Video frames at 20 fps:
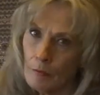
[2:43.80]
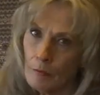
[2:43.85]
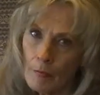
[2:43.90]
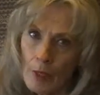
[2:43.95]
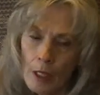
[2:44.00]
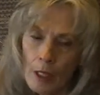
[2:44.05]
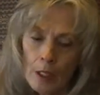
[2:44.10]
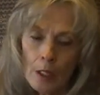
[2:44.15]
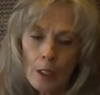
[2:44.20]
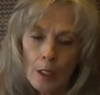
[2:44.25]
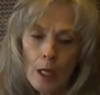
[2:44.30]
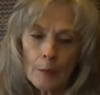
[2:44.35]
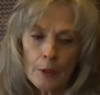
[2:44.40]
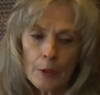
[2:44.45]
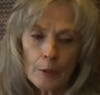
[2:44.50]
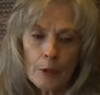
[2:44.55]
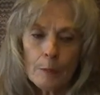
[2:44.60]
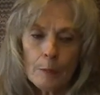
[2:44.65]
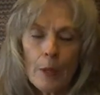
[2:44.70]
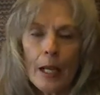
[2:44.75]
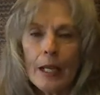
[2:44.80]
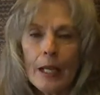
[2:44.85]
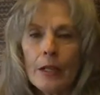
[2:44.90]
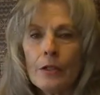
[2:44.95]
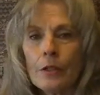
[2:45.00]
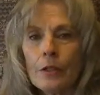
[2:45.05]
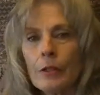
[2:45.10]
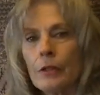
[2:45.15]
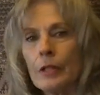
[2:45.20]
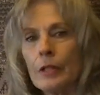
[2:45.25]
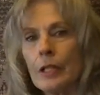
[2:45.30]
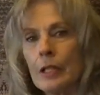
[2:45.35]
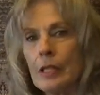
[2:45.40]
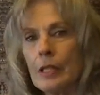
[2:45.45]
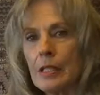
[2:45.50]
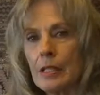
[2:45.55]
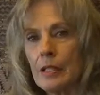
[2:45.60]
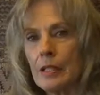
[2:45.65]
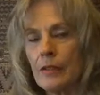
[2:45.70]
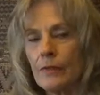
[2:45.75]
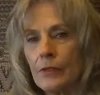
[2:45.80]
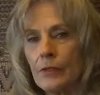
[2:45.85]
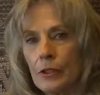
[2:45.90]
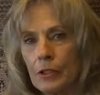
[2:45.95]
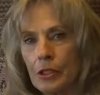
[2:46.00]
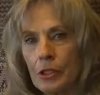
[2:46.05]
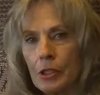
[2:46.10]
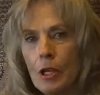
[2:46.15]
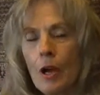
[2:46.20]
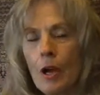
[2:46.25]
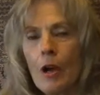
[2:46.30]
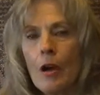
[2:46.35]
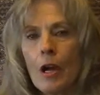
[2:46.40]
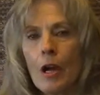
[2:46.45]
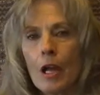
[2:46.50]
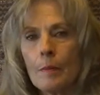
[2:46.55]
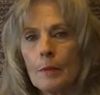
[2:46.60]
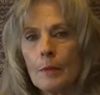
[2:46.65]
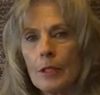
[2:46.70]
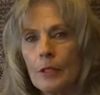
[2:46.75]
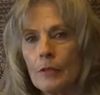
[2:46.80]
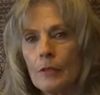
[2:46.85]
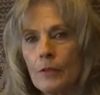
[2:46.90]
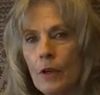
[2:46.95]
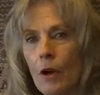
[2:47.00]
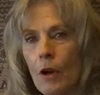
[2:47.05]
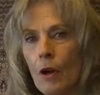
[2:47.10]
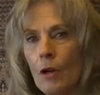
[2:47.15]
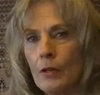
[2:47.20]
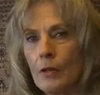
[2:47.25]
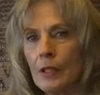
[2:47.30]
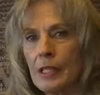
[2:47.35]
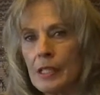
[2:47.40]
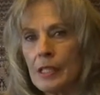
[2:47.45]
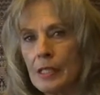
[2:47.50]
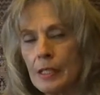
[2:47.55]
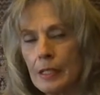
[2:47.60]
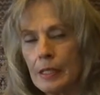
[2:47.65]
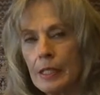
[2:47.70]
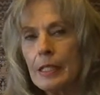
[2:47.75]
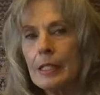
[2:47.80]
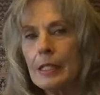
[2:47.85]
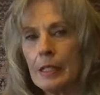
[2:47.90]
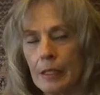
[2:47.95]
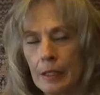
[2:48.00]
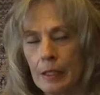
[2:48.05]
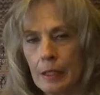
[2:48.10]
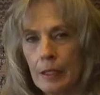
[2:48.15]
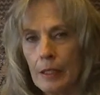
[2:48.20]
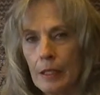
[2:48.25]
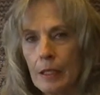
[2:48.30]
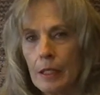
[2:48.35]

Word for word: I'm going to remind you that it isn't the first time that you've called this in